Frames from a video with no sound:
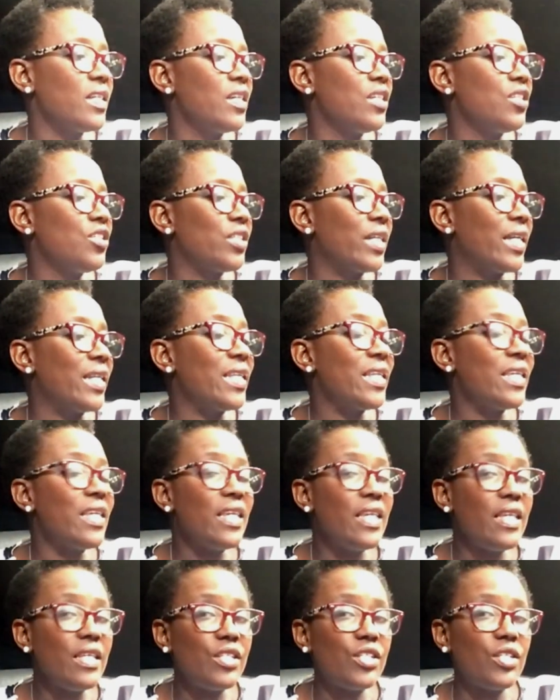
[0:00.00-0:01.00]
shall
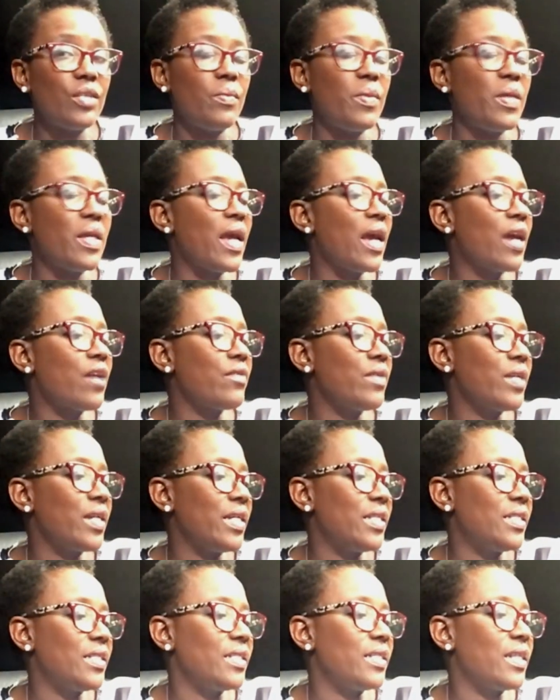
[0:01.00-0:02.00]
each be
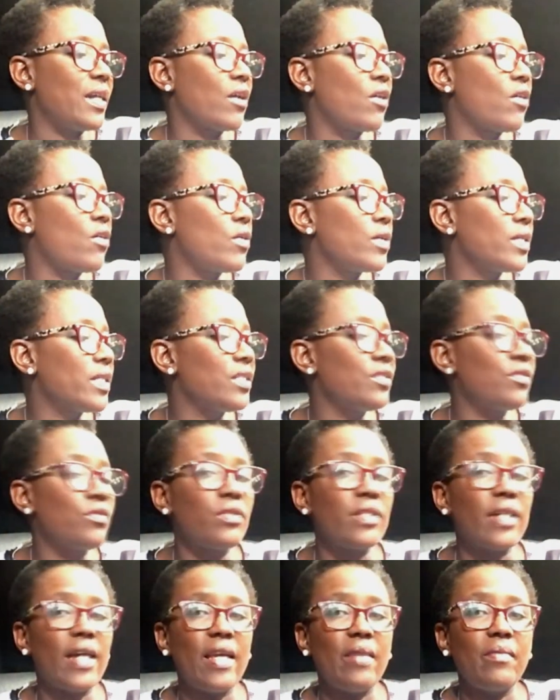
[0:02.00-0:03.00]
aggregated according to
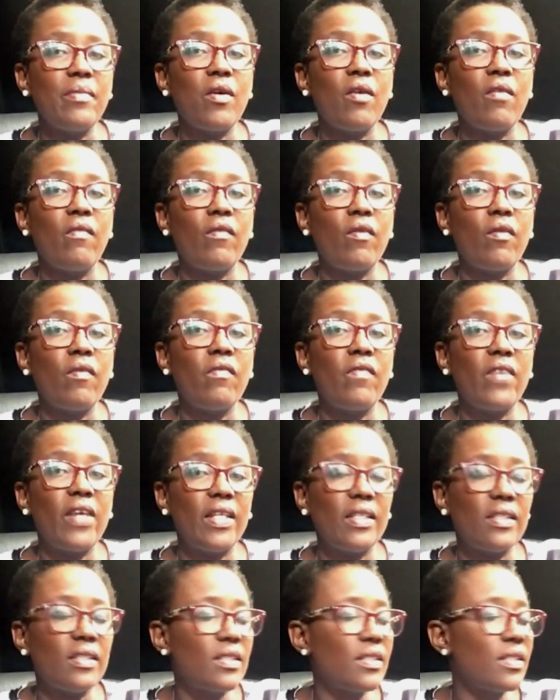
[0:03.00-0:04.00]
type of
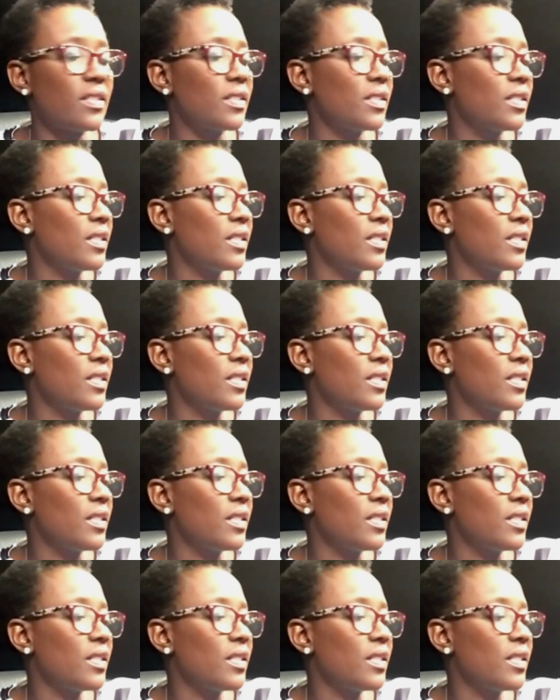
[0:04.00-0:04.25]
offense.